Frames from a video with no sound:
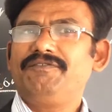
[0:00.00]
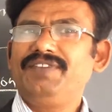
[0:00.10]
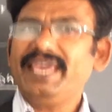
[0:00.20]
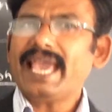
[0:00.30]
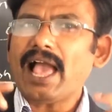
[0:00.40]

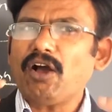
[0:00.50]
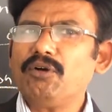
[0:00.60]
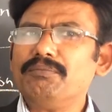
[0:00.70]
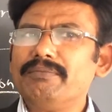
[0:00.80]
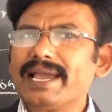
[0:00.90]
we have
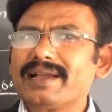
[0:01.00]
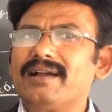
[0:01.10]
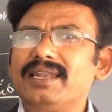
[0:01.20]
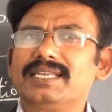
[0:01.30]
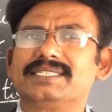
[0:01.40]

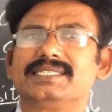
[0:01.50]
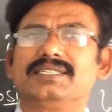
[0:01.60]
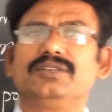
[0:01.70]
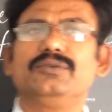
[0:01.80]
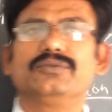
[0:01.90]
mechanics
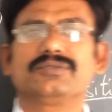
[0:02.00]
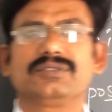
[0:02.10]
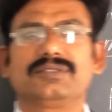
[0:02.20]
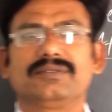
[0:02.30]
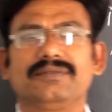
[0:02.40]
used.